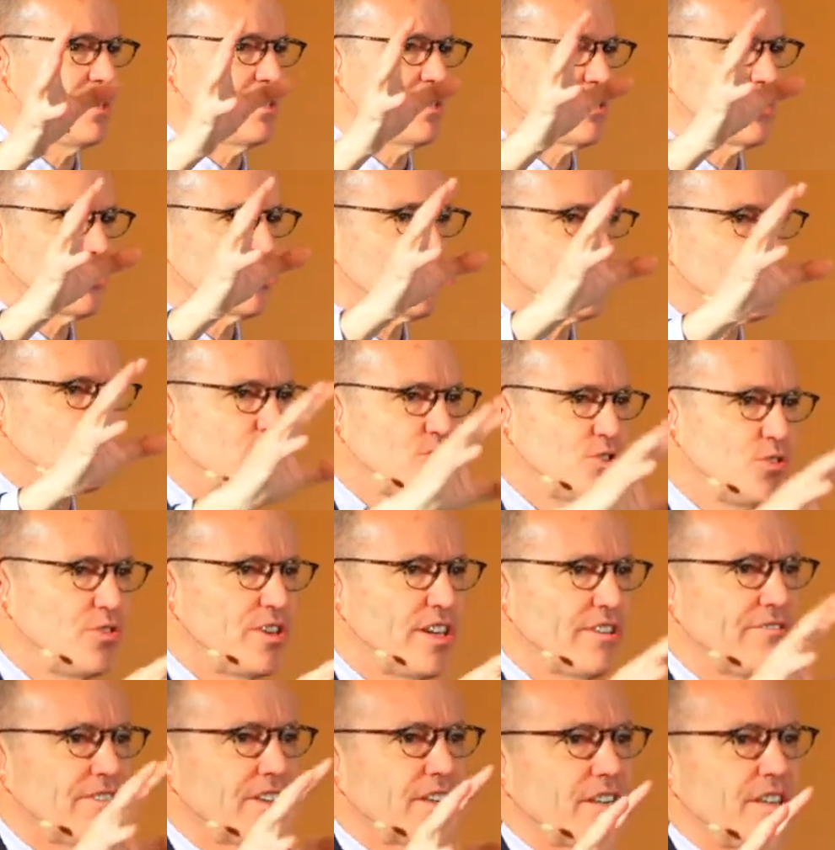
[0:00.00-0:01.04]
that it's too
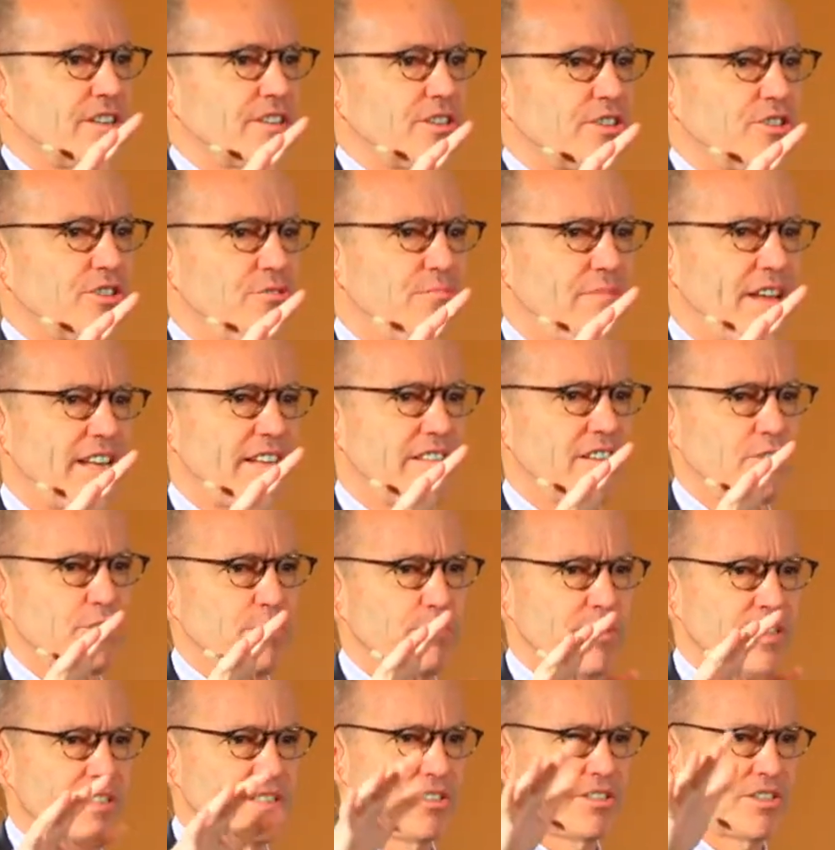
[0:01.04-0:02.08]
difficult to do many of those
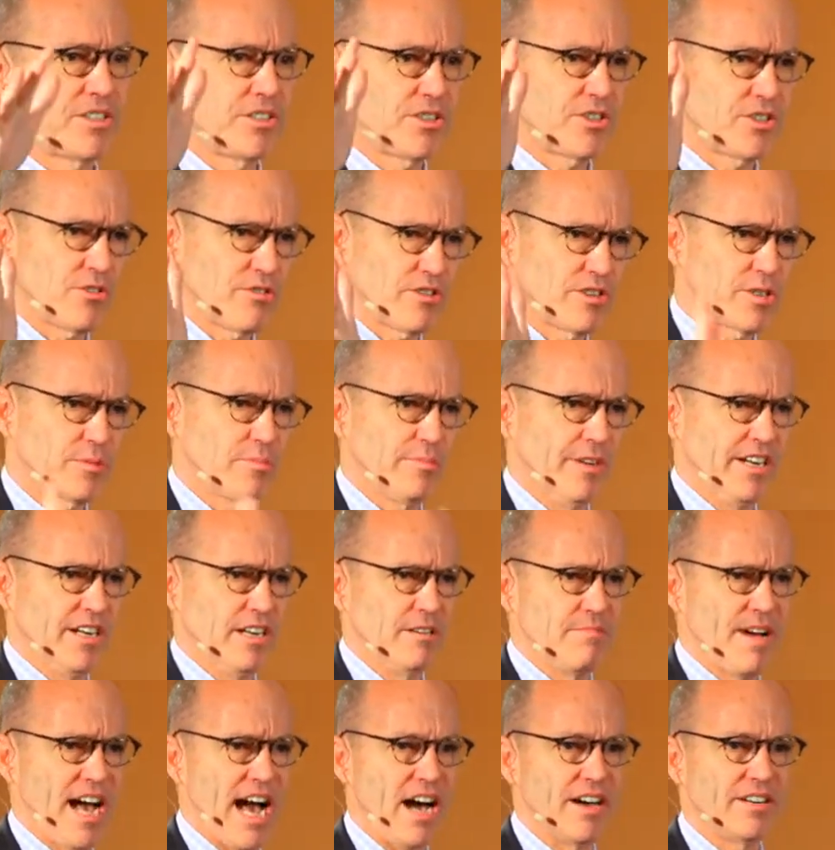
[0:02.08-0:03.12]
businesses, so they're spinning
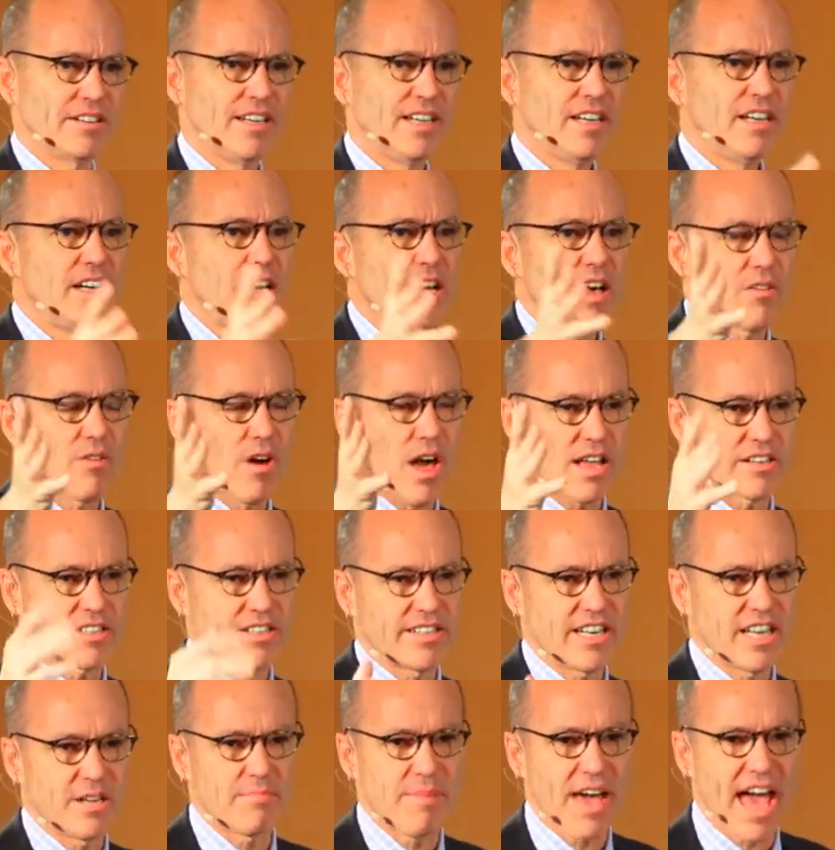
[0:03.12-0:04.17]
them out.
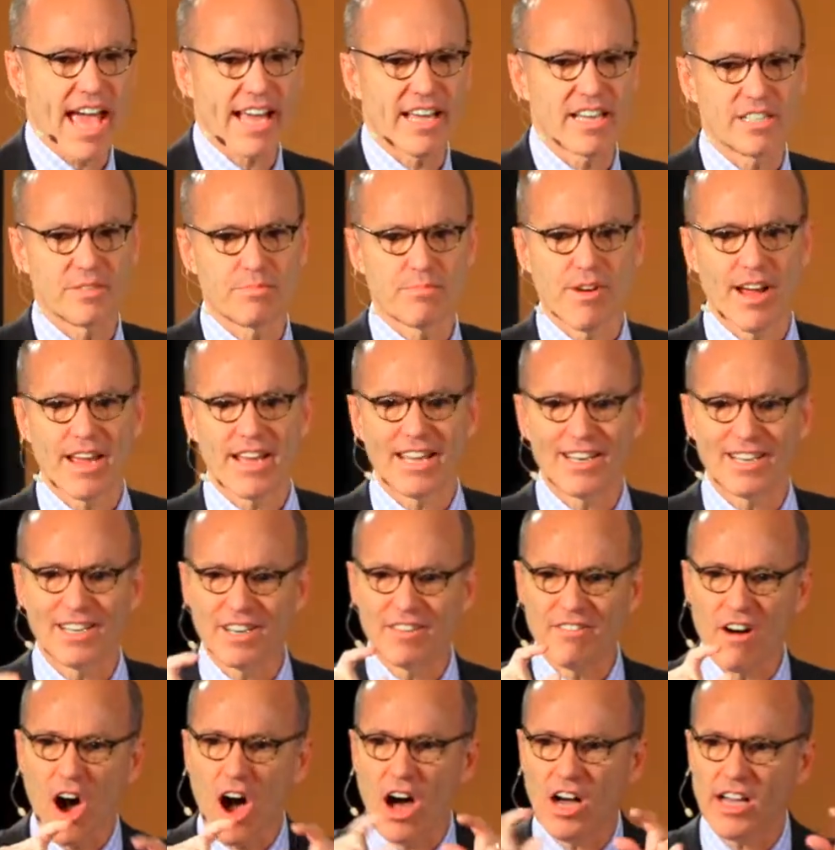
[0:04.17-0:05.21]
Citibank is breaking
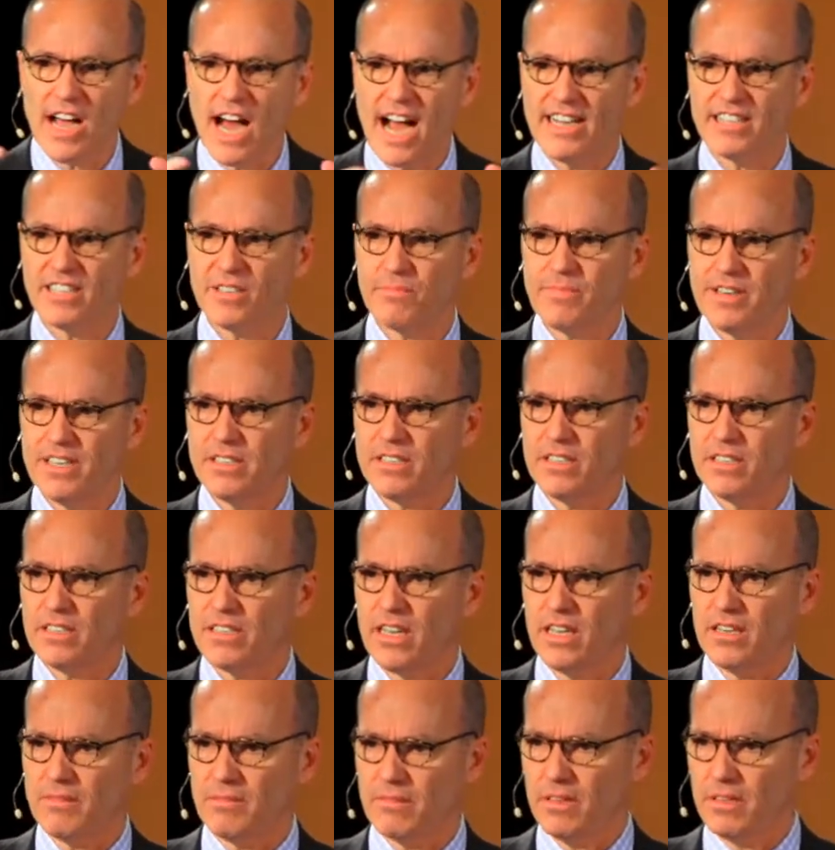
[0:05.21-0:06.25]
into all kinds of pieces,
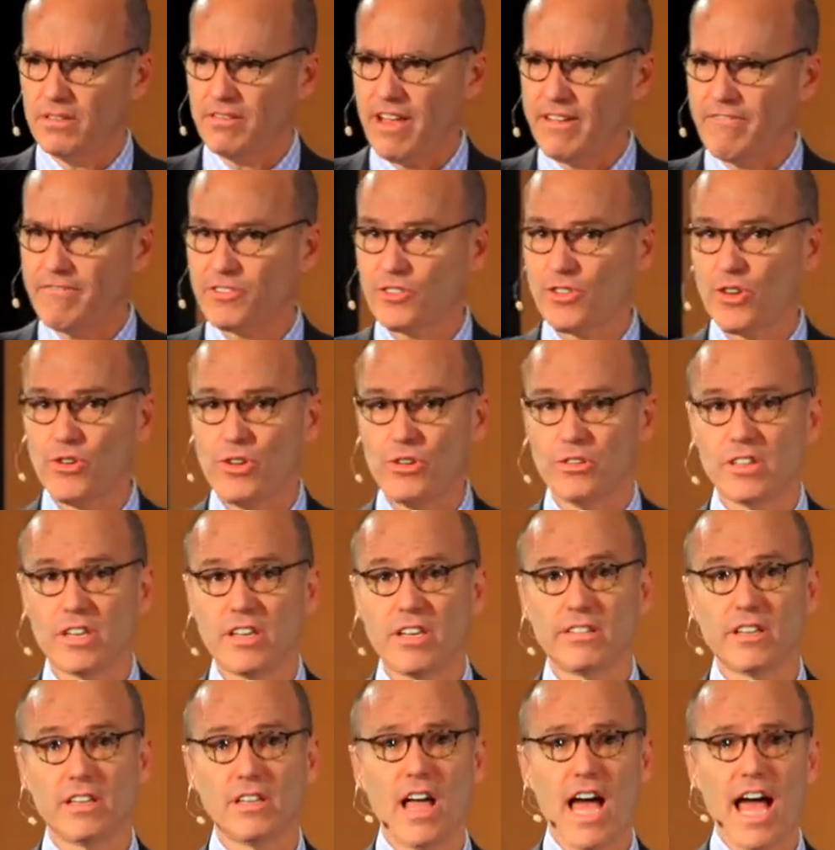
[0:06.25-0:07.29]
selling. They've sold,
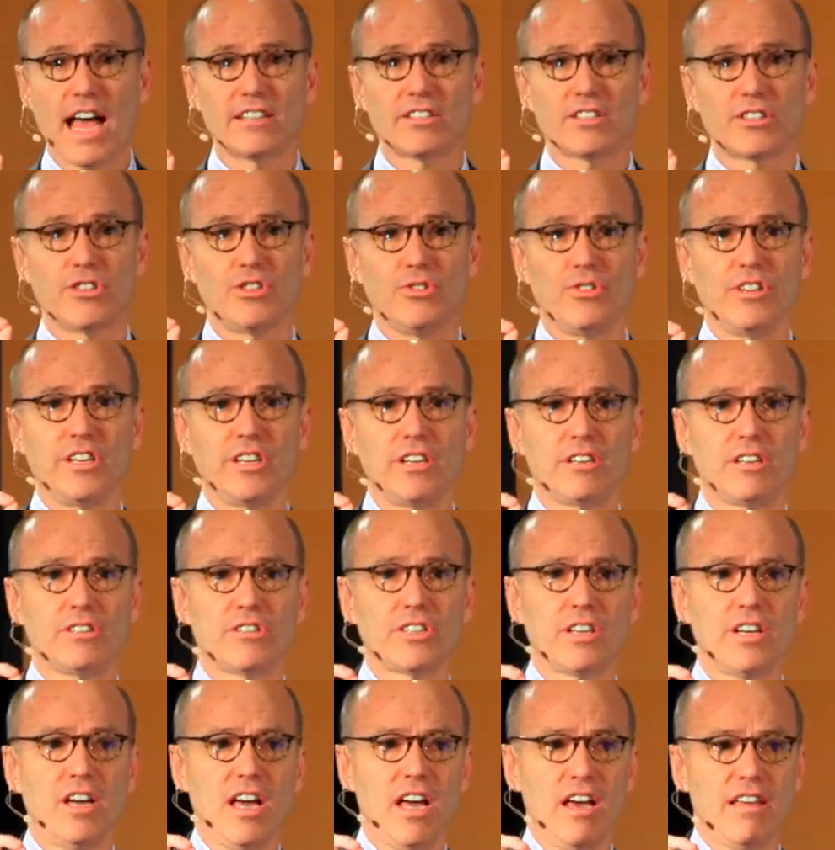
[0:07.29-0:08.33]
in the last 2
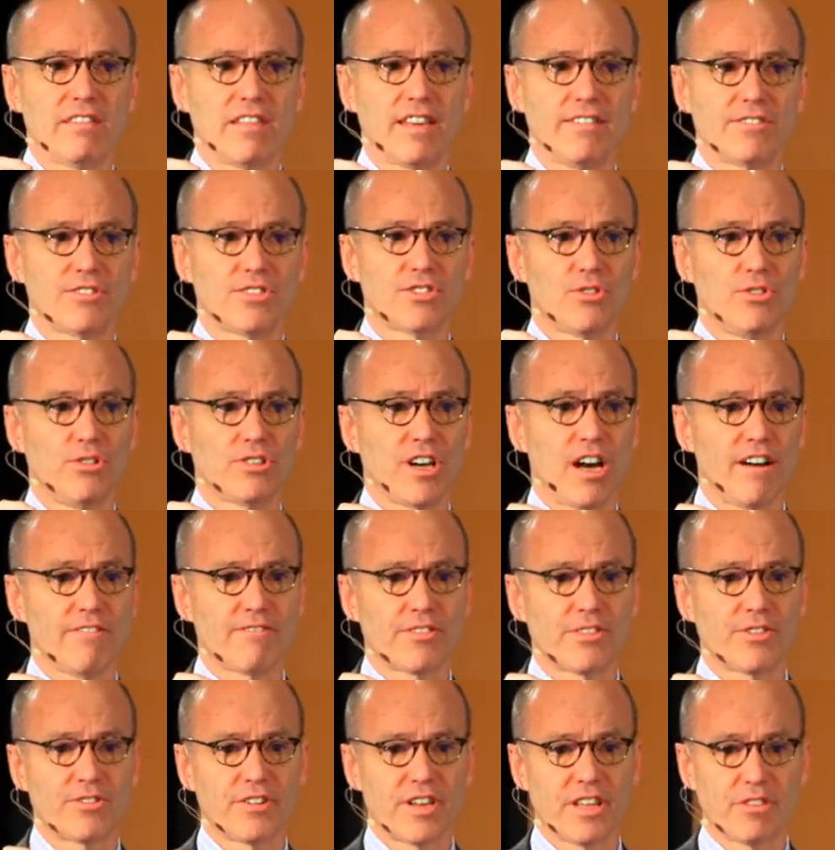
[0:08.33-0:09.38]
years, they've sold
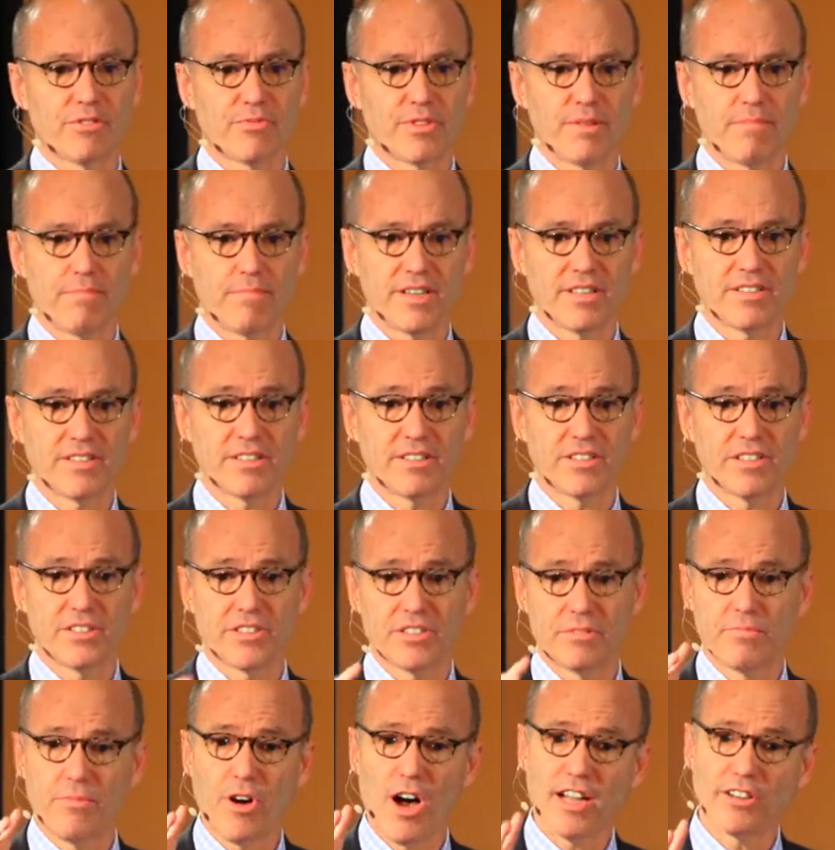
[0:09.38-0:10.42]
off 33 businesses
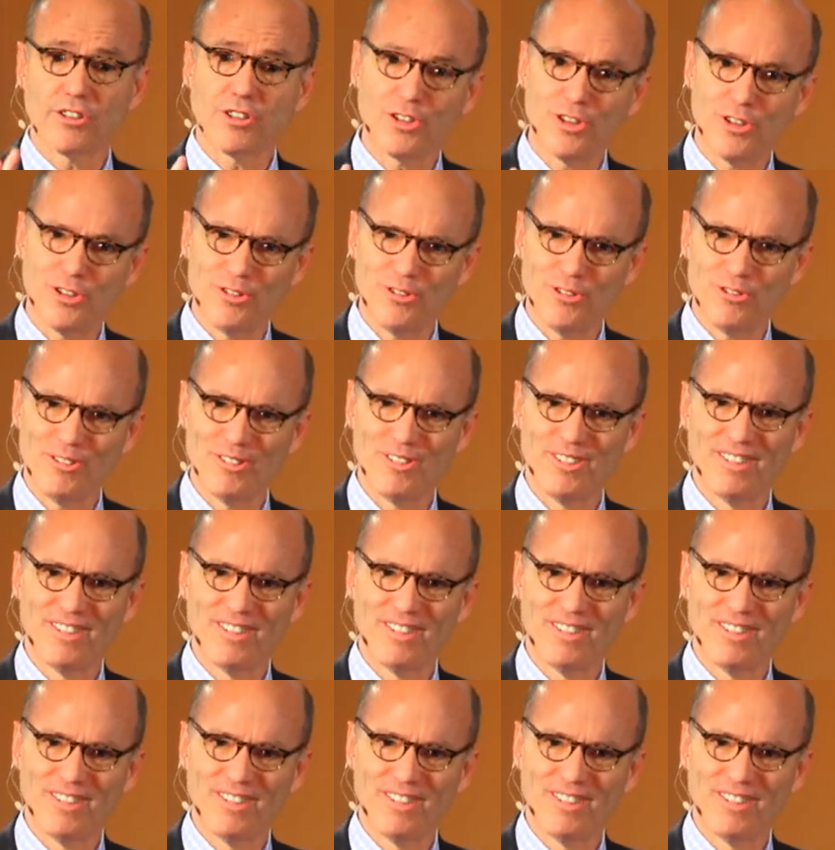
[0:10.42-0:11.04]
and bought 2.